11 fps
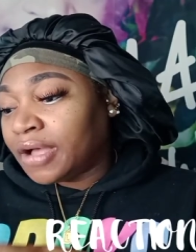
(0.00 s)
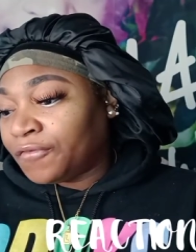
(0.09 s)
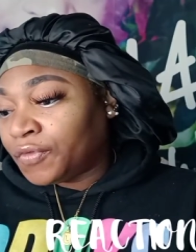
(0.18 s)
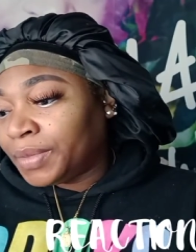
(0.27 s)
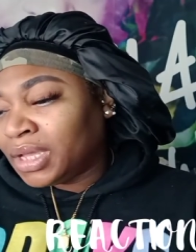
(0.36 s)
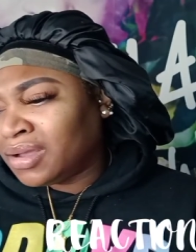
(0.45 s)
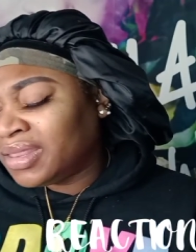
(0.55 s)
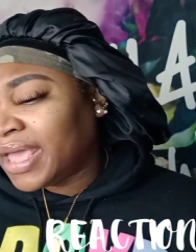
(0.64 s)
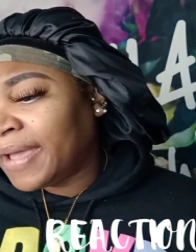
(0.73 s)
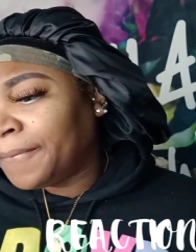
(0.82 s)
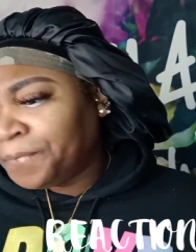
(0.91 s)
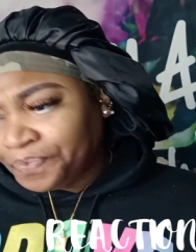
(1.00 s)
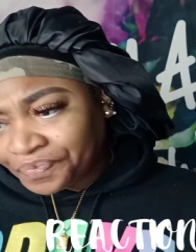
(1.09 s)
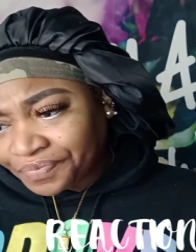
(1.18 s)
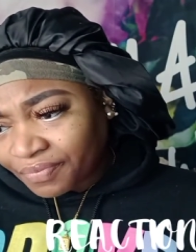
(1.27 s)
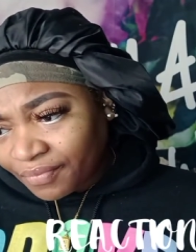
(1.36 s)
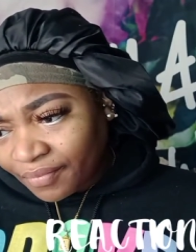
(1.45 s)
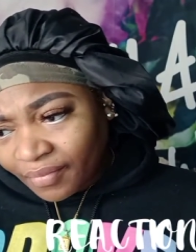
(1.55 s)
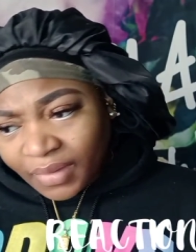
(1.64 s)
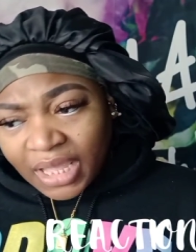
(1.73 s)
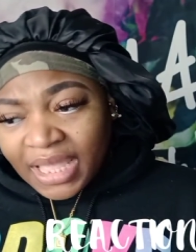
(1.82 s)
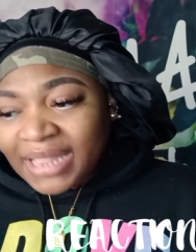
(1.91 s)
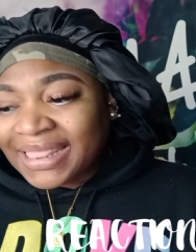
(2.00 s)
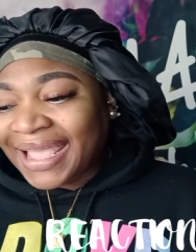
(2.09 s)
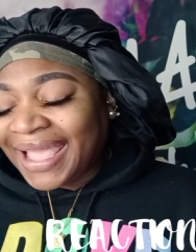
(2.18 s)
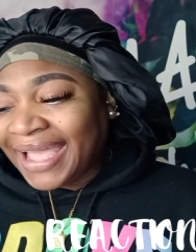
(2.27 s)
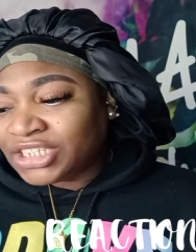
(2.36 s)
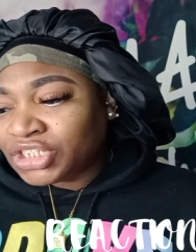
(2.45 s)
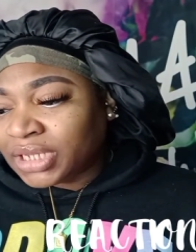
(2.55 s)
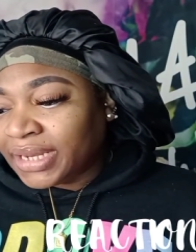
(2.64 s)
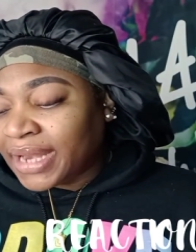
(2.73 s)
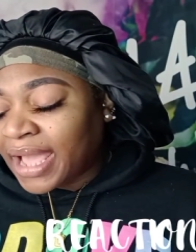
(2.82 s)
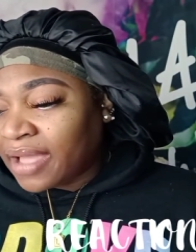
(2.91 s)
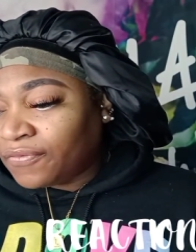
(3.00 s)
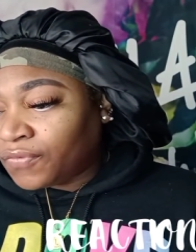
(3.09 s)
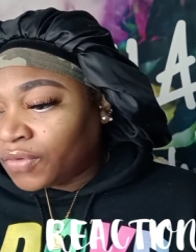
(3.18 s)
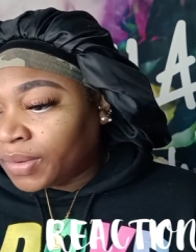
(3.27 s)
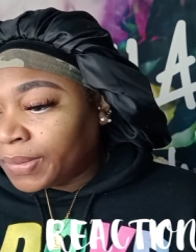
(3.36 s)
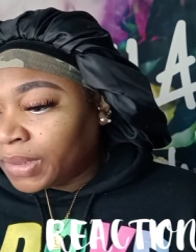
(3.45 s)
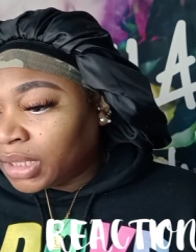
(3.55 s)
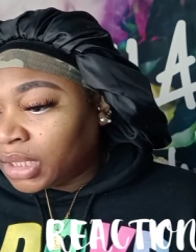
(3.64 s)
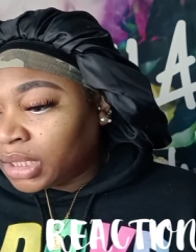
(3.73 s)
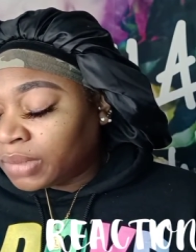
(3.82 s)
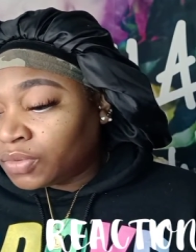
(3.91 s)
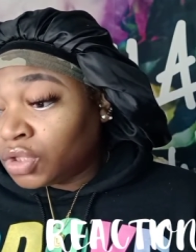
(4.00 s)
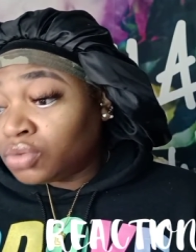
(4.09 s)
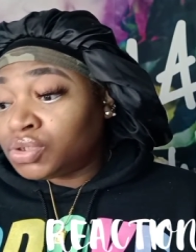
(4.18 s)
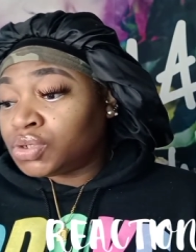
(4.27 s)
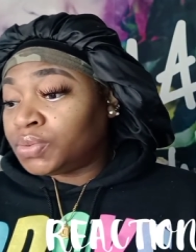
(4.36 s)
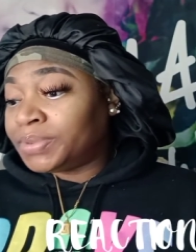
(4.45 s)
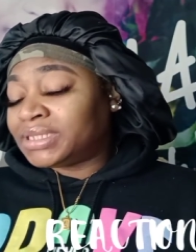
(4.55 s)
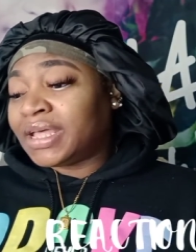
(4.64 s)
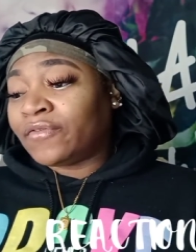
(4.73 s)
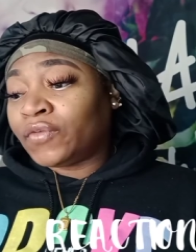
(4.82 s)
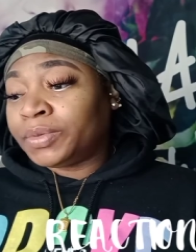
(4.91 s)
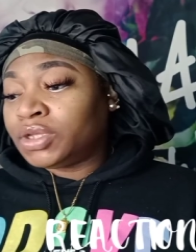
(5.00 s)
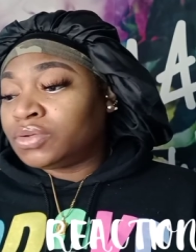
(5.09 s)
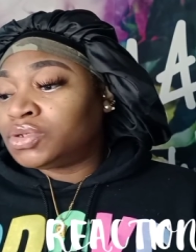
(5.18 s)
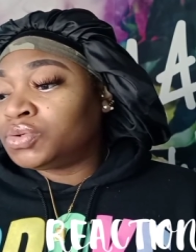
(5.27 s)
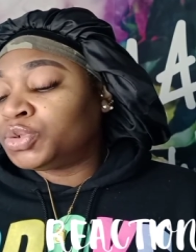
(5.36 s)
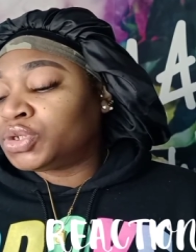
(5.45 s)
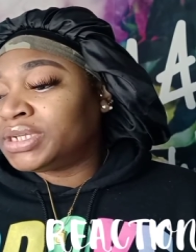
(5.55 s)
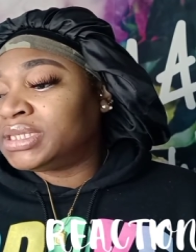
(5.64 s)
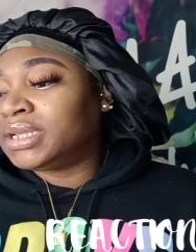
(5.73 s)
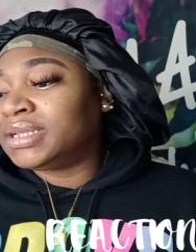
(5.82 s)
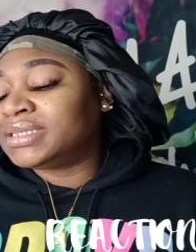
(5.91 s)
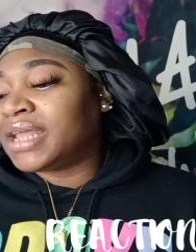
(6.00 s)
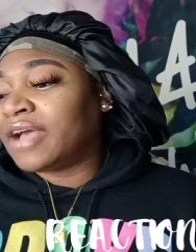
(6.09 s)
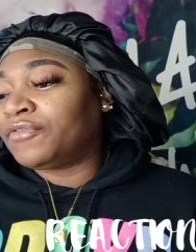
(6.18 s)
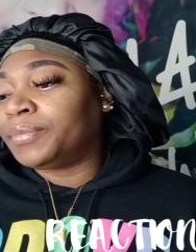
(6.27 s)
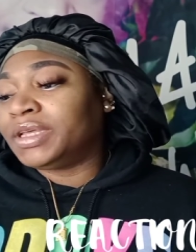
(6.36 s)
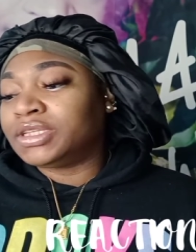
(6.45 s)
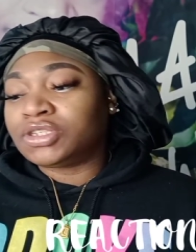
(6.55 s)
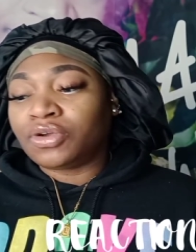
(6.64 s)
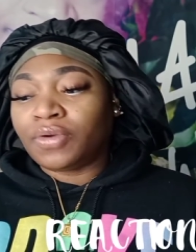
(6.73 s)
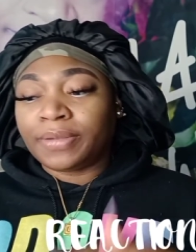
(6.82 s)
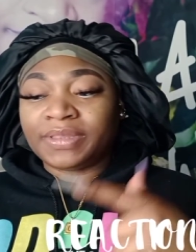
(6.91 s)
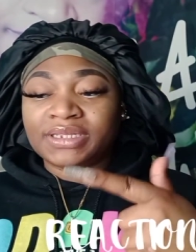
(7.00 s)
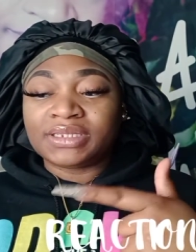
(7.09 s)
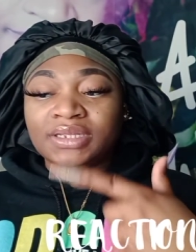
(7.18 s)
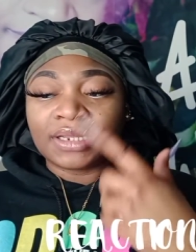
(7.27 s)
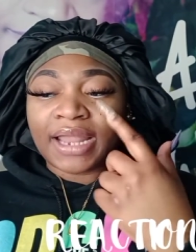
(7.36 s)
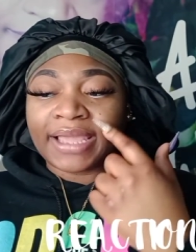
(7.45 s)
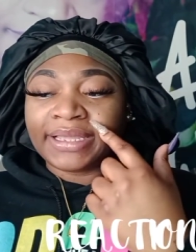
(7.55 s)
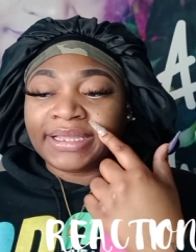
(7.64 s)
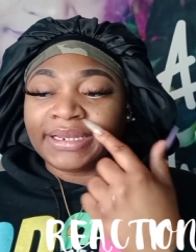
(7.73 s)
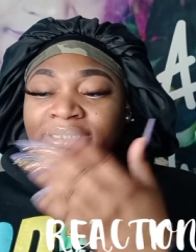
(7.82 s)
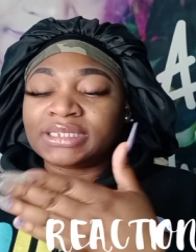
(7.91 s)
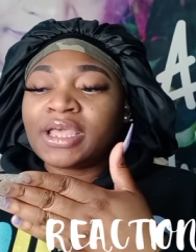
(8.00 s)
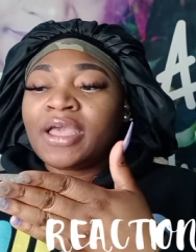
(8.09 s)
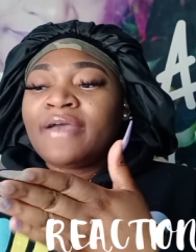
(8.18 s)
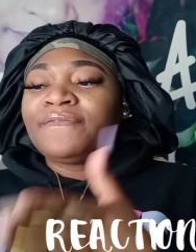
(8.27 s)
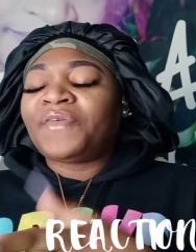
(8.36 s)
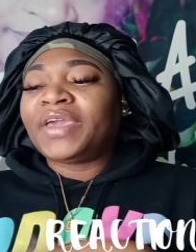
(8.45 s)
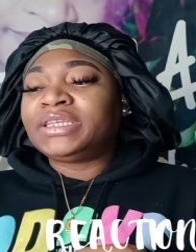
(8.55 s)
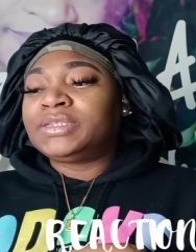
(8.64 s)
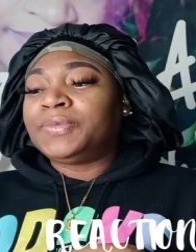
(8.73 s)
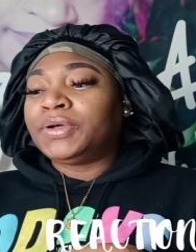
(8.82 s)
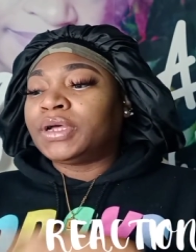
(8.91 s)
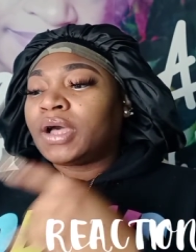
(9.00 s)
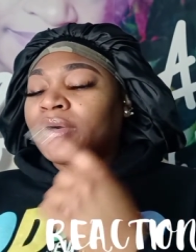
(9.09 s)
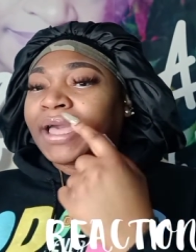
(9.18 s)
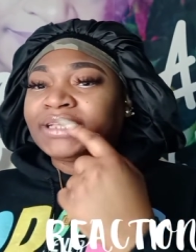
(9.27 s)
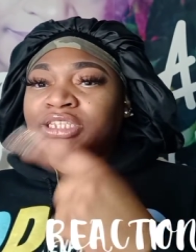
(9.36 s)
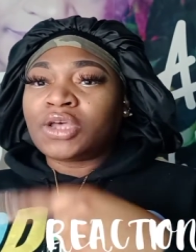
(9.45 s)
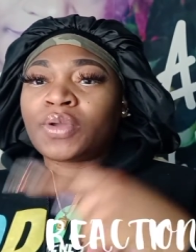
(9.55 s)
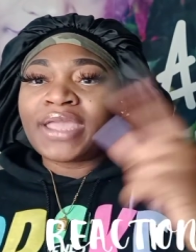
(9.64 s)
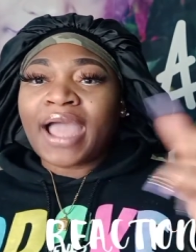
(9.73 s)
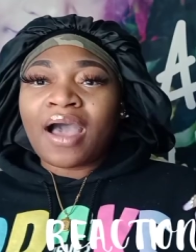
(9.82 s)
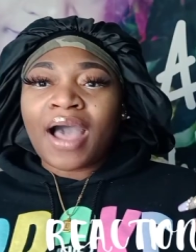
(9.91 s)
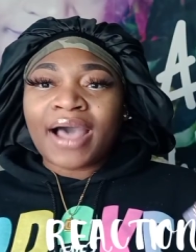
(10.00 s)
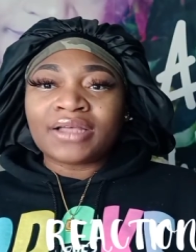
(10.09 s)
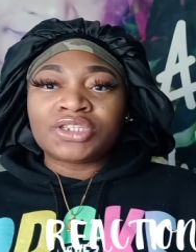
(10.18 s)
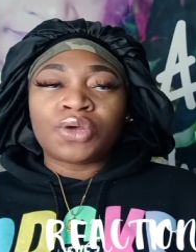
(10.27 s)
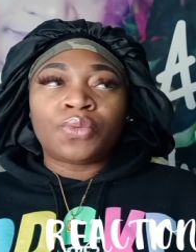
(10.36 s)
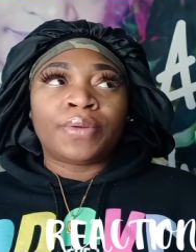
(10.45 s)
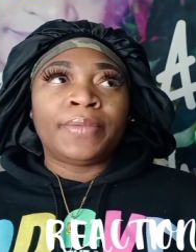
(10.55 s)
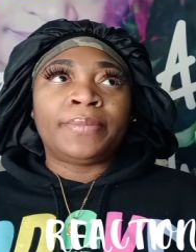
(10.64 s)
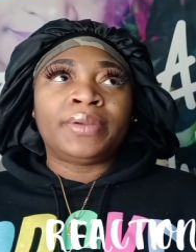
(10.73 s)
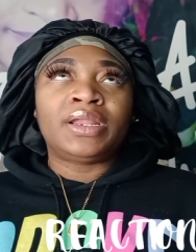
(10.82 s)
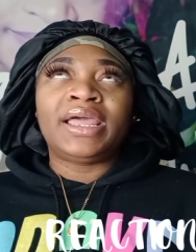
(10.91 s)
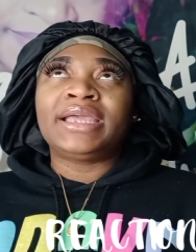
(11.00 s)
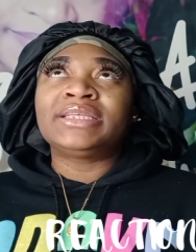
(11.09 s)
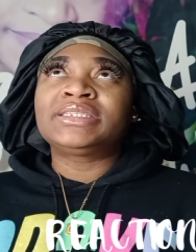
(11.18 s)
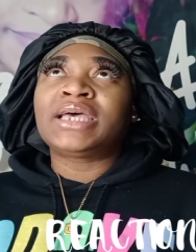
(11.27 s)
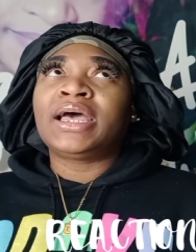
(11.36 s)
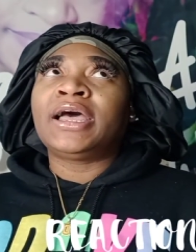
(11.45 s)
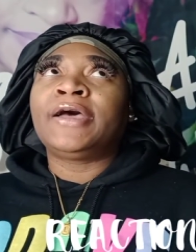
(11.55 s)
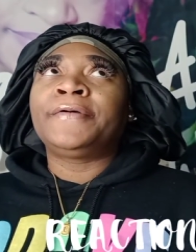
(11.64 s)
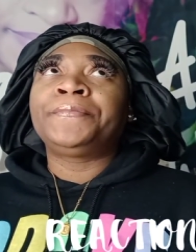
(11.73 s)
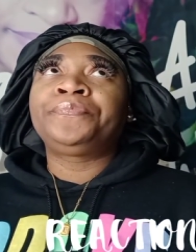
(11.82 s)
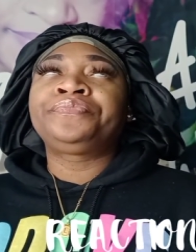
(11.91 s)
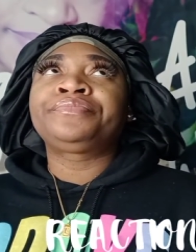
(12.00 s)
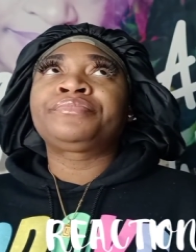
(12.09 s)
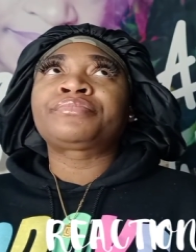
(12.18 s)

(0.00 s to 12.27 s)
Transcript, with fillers: come from here they they actually not from um, YouTube. It's not from the YouTube streets and it's not from Instagram. This look like it is Facebook. Okay, so y'all also remember the last time